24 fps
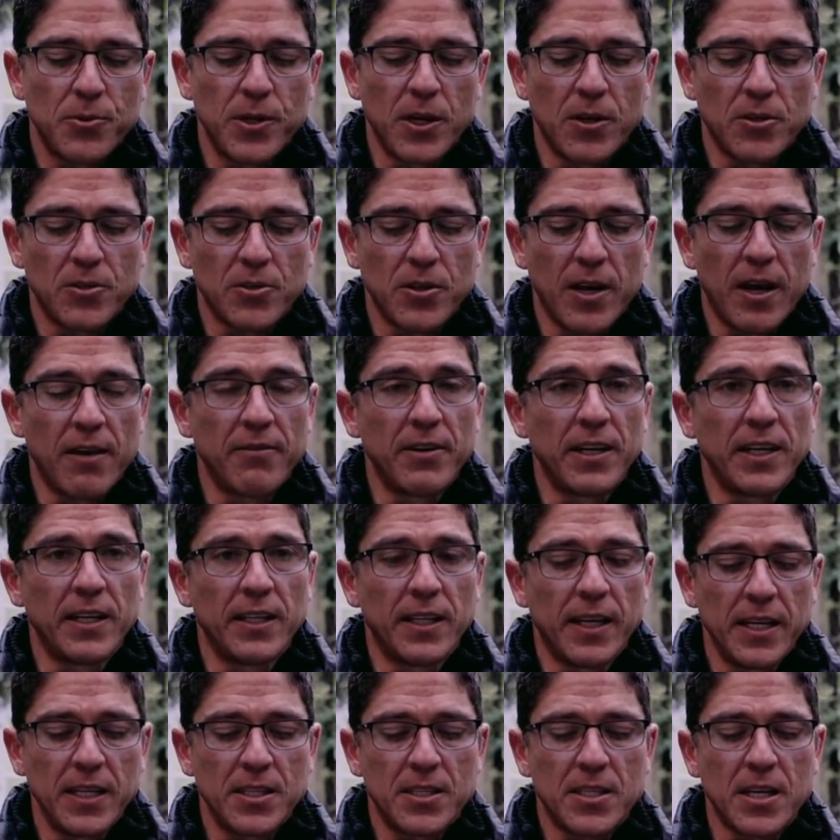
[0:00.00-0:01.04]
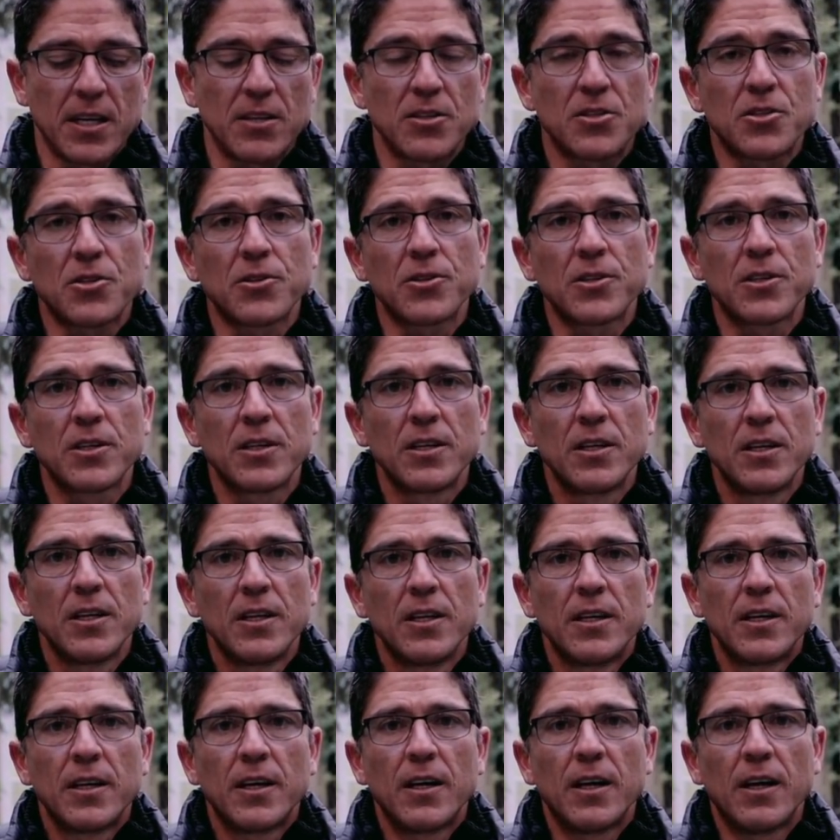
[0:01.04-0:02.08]
We also have a light sensor
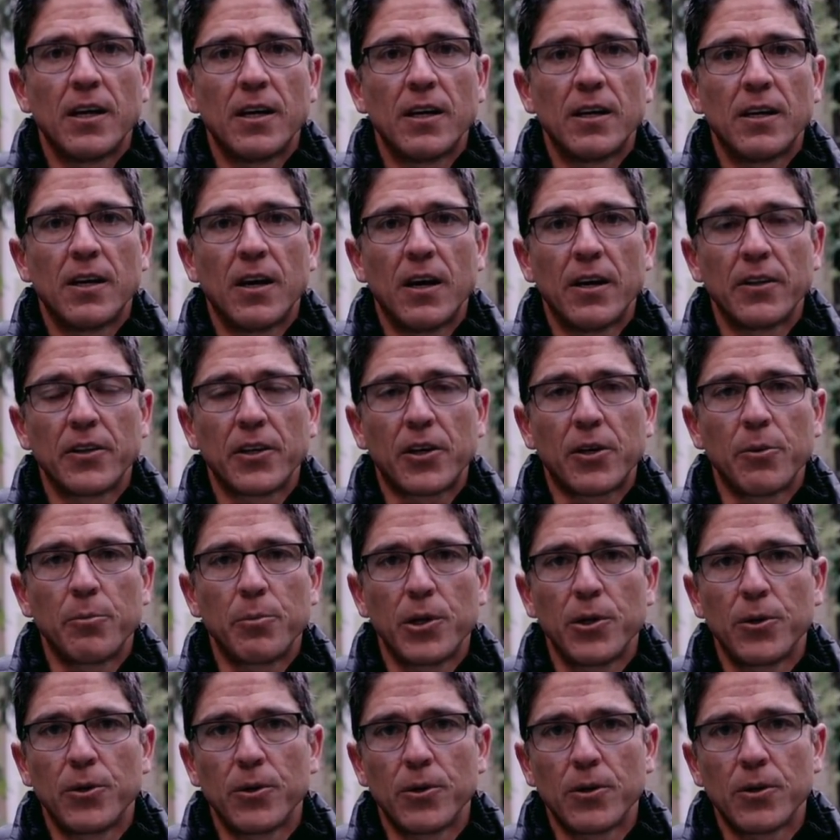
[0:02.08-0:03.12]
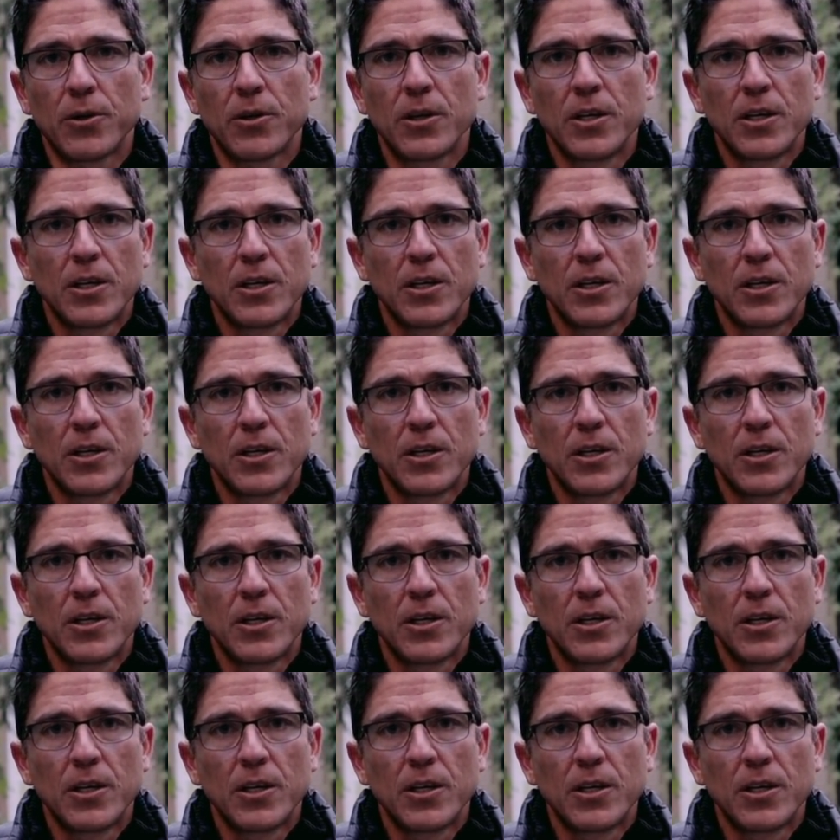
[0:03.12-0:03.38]
on the computer,